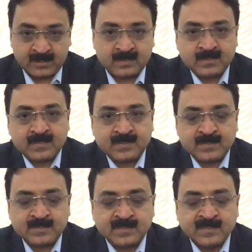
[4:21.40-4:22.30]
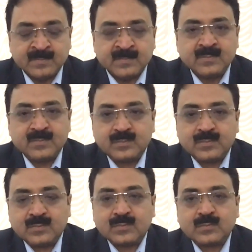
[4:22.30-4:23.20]

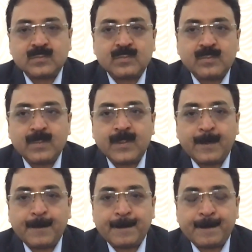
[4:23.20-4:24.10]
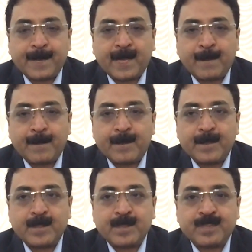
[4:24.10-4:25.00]

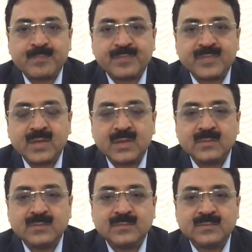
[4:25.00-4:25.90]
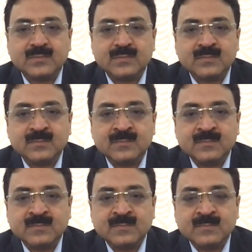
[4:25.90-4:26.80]

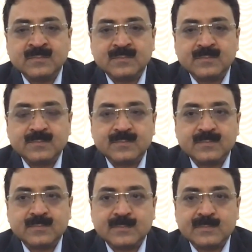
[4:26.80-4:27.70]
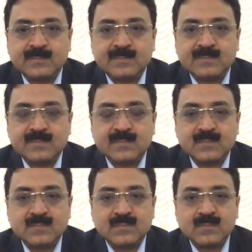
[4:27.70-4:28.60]

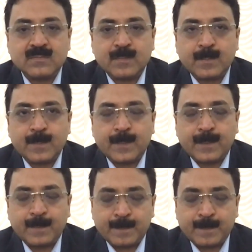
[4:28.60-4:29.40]
This person isn't speaking.